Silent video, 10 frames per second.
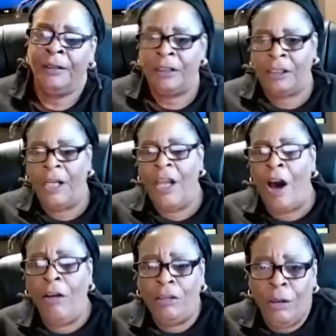The study
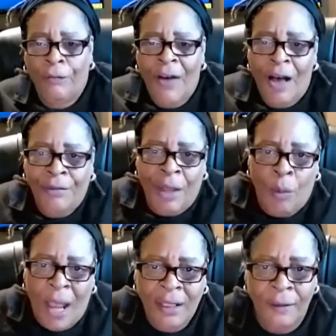also found that
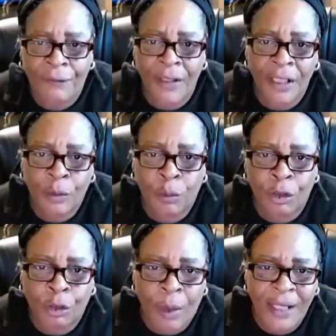white defendants were
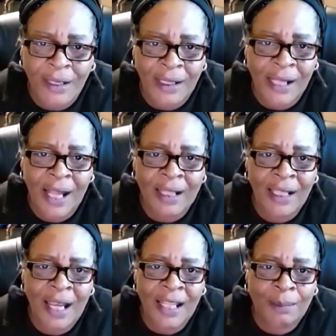twice as
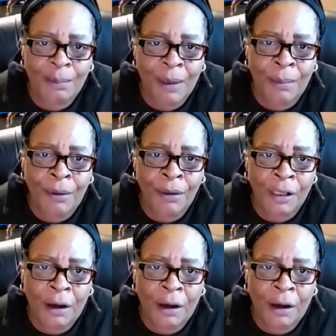likely as members